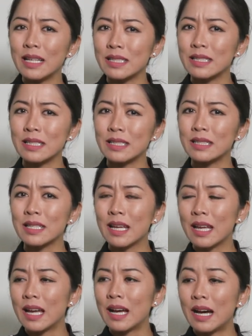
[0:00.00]
That's just,
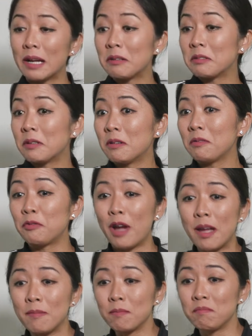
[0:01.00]
I don't know if
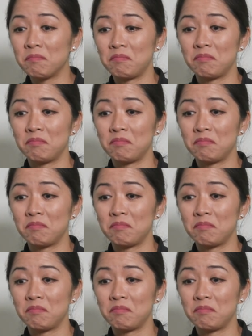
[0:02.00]
I'm